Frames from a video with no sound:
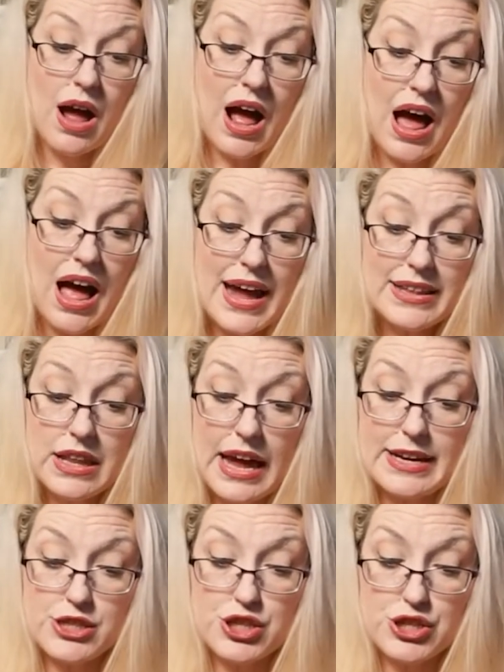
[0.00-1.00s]
I
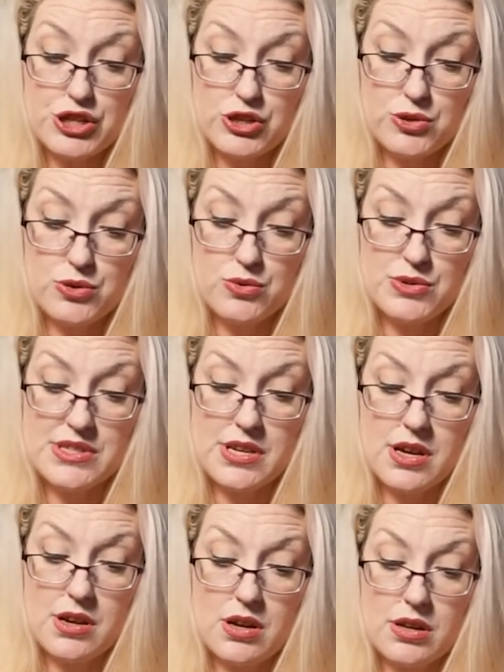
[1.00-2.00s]
like to use
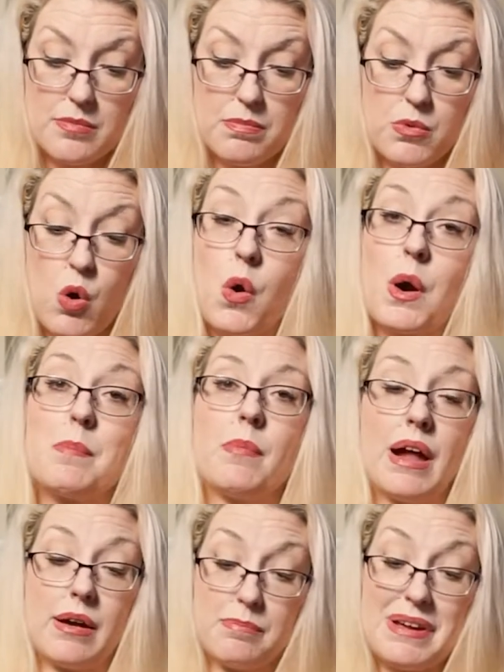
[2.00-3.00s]
core
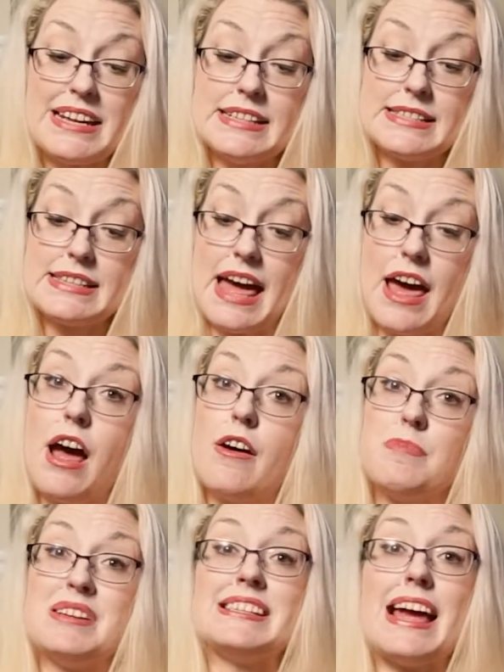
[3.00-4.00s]
beads that
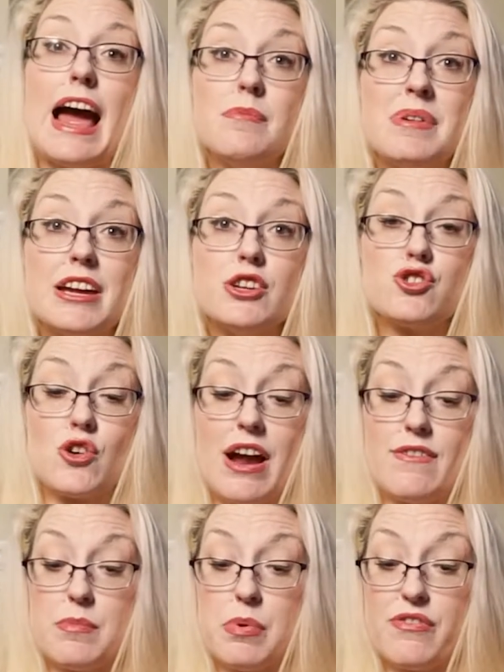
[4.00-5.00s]
have been damaged or
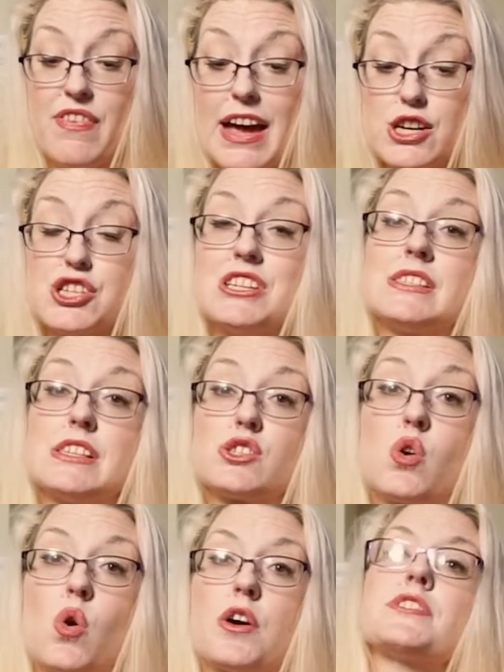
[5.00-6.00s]
have imperfections, of
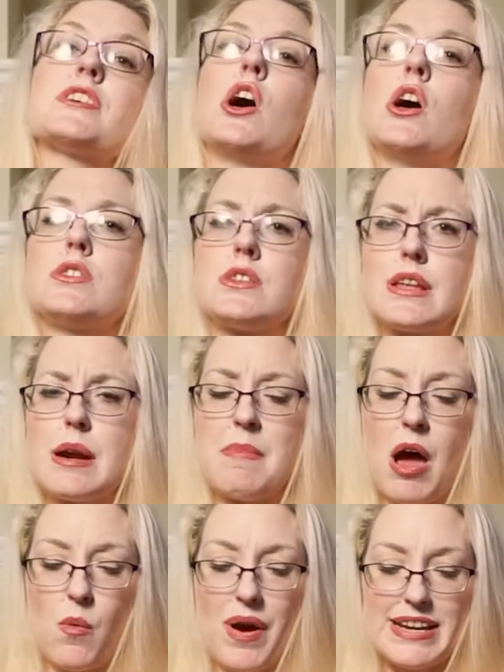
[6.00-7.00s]
course, so that I'm
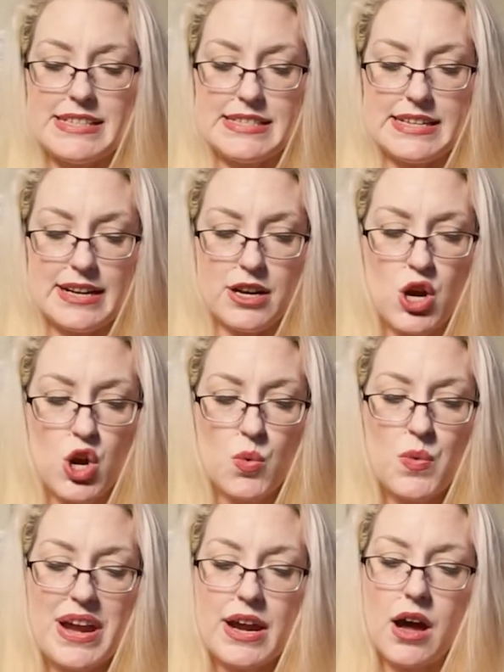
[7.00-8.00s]
not wasting.
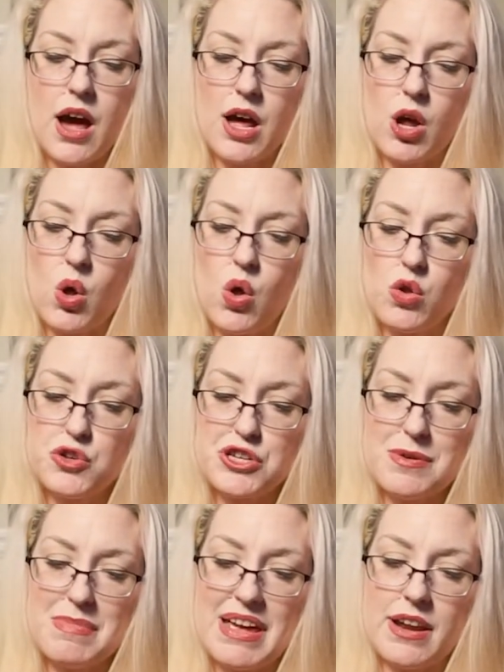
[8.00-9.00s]
We got a whole
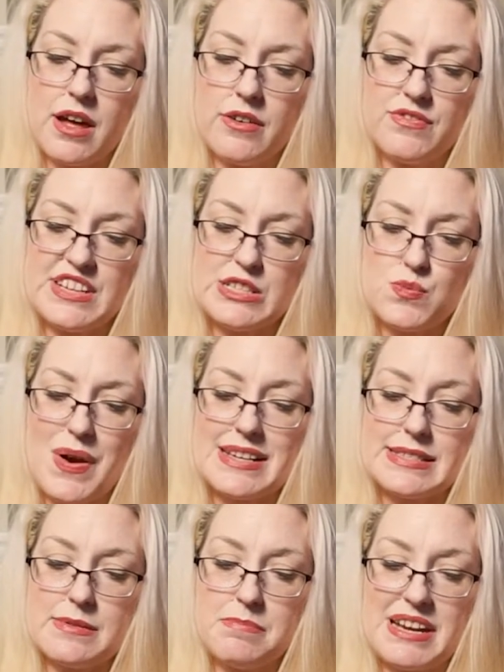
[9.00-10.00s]
shipment of these
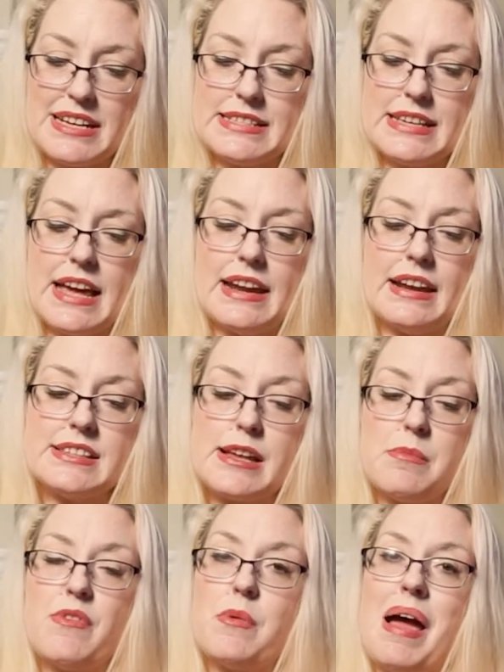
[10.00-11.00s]
resin beads in, and
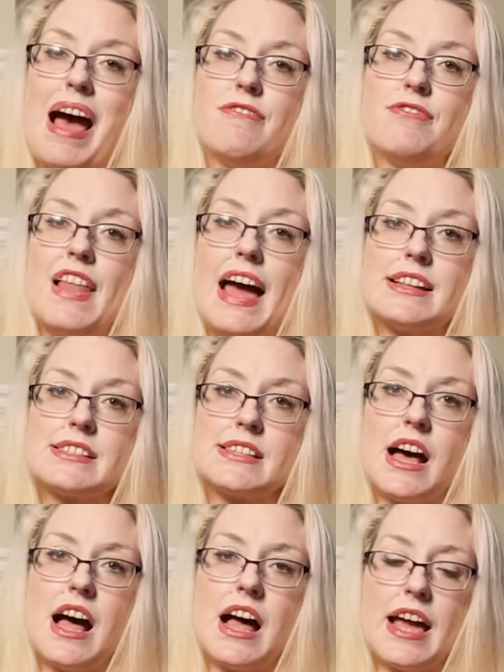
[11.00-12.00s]
some of them have flat
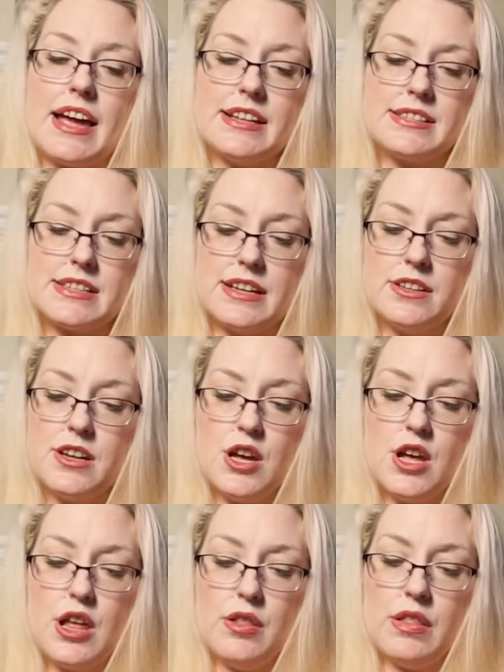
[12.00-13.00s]
sides and
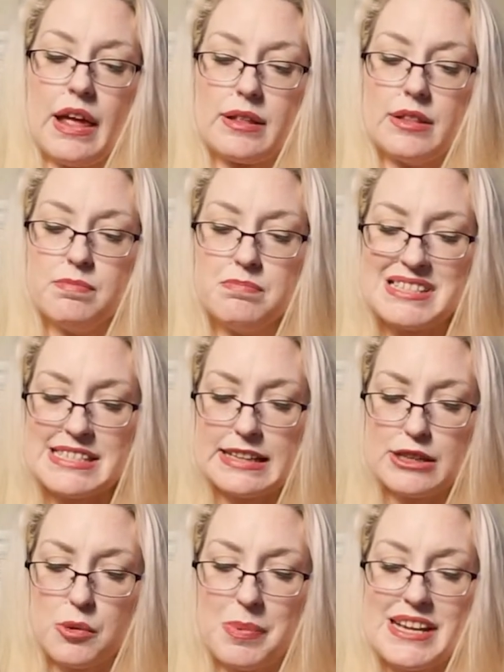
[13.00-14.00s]
like missing
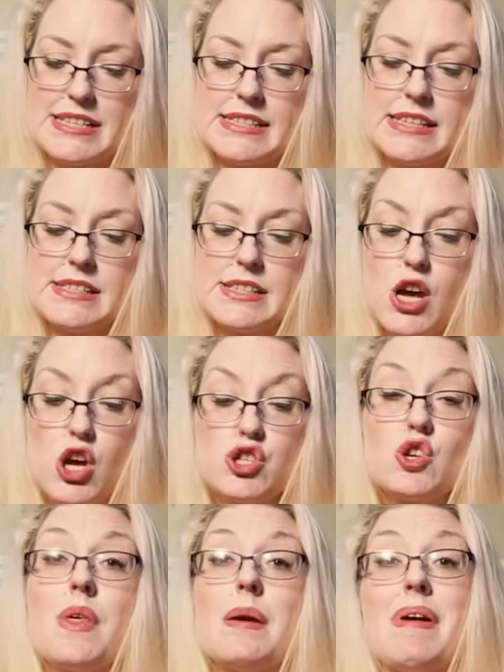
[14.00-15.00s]
little pieces,
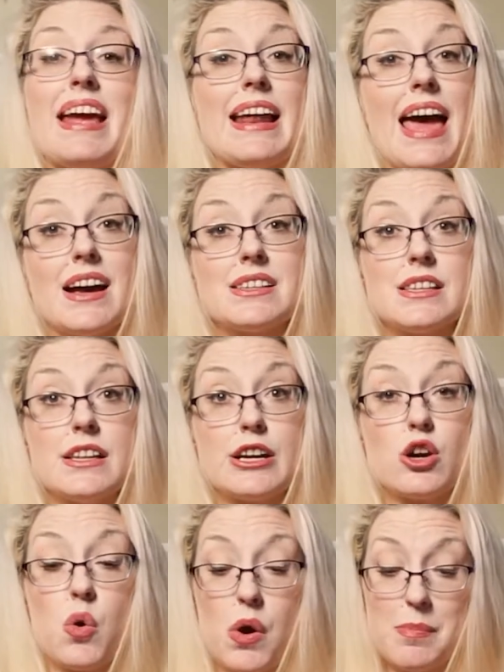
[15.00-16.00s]
so they made
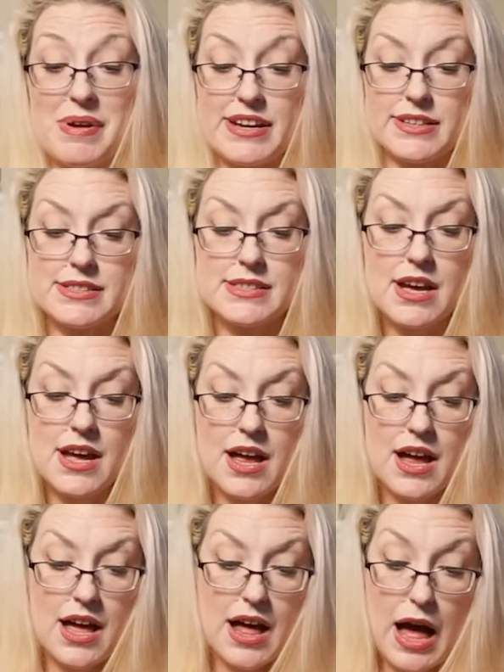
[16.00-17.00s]
excellent core beads.
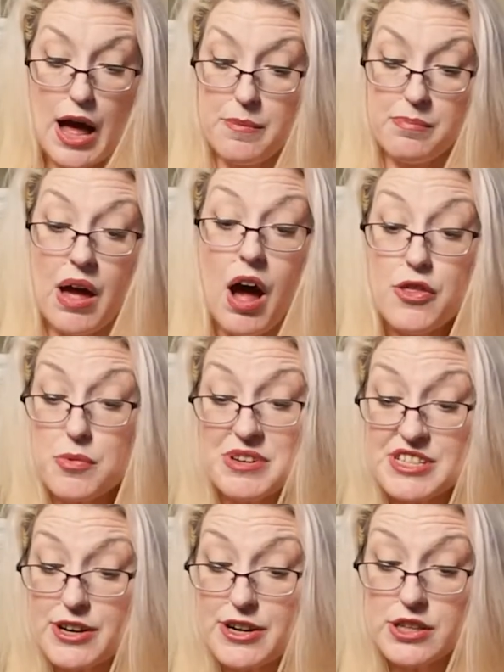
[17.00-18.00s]
Other
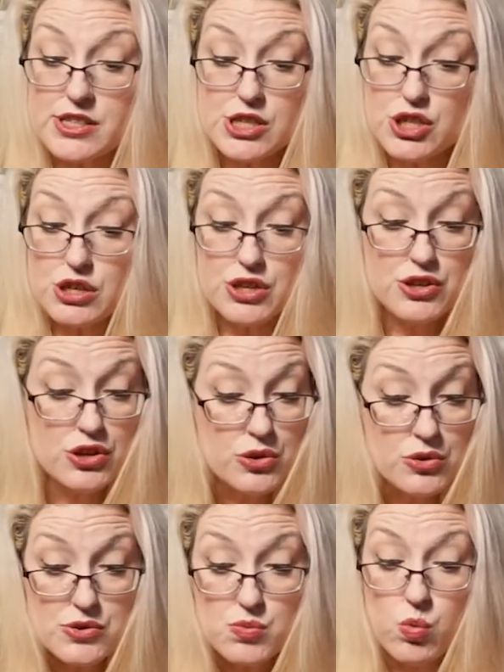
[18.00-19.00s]
materials that you can
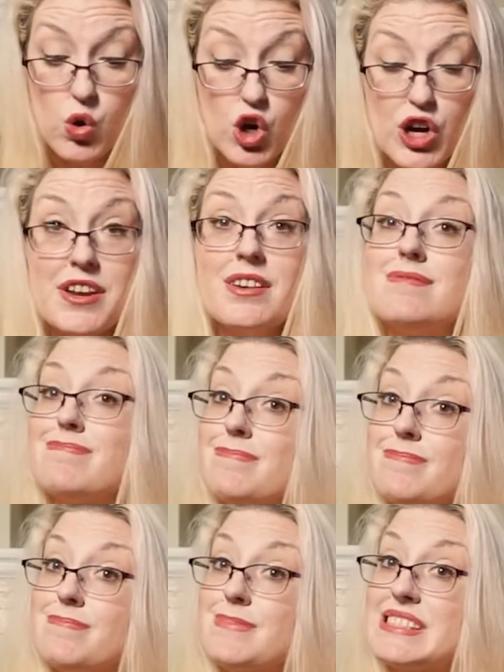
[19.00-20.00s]
use: wood,
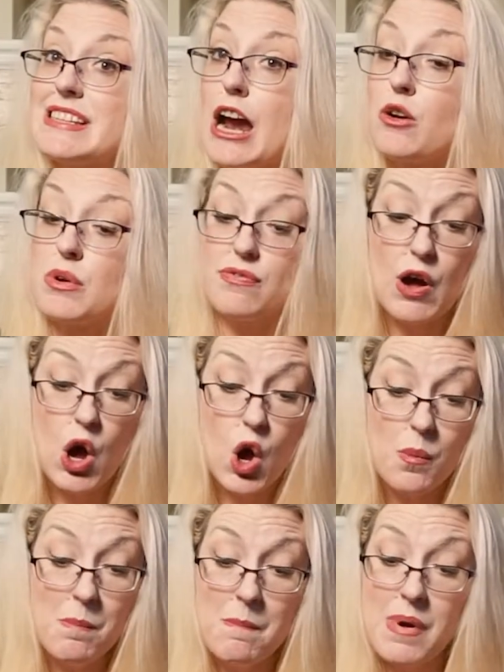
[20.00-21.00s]

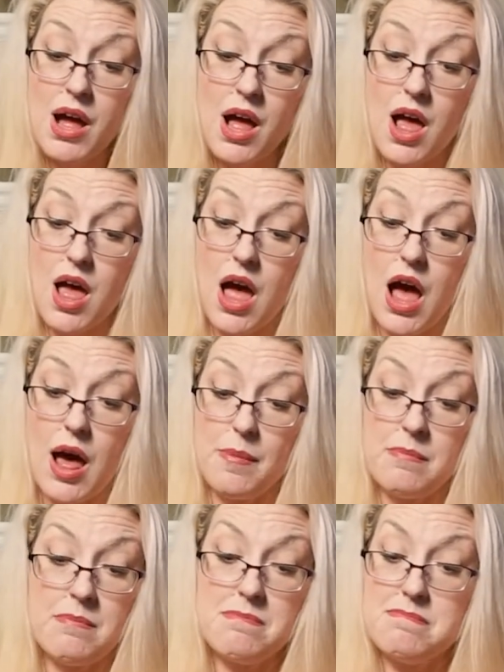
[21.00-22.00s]
styrofoam,
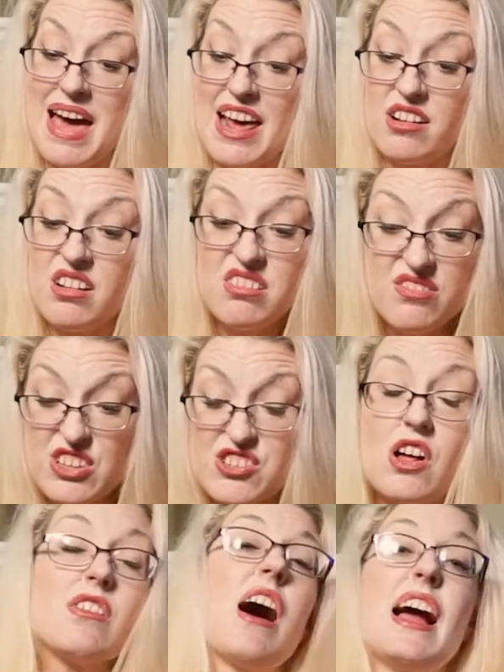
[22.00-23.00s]
metal. There's
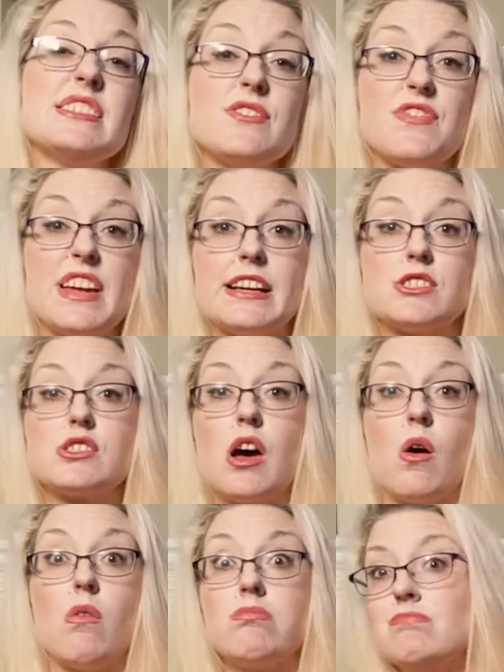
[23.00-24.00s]
all kinds of things,
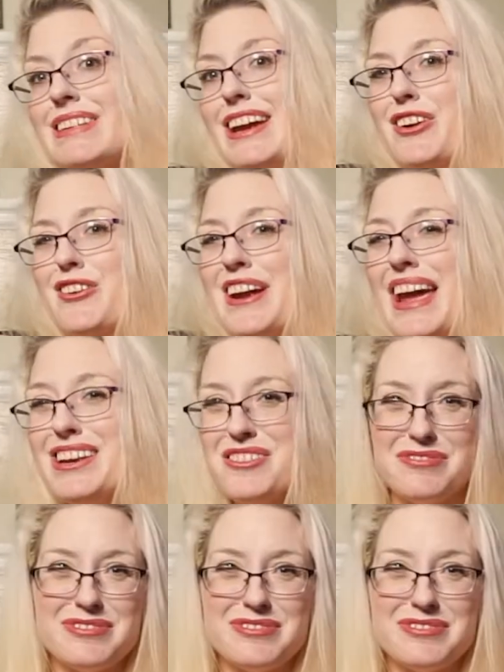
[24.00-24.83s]
so get creative.